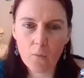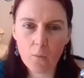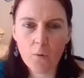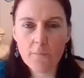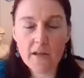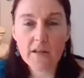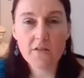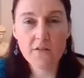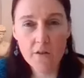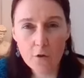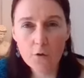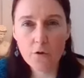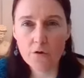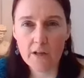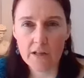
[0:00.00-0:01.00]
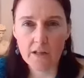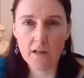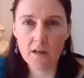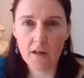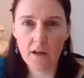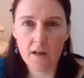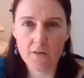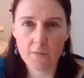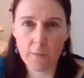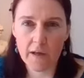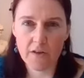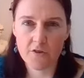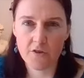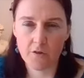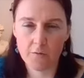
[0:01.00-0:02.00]
what makes you unique and
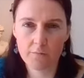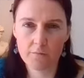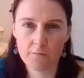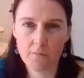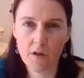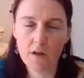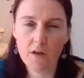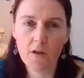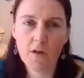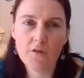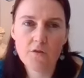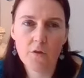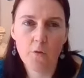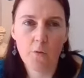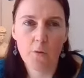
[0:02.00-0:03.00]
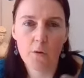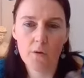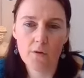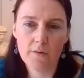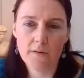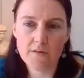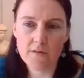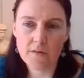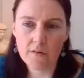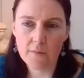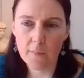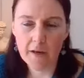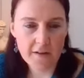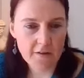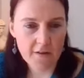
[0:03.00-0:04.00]
special? So there's a
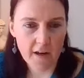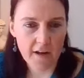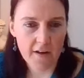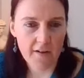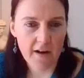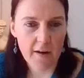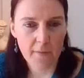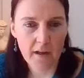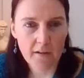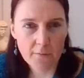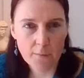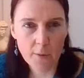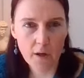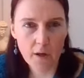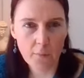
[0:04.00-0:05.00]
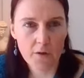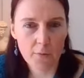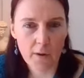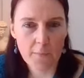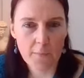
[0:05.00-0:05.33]
spider diagram that I've put up on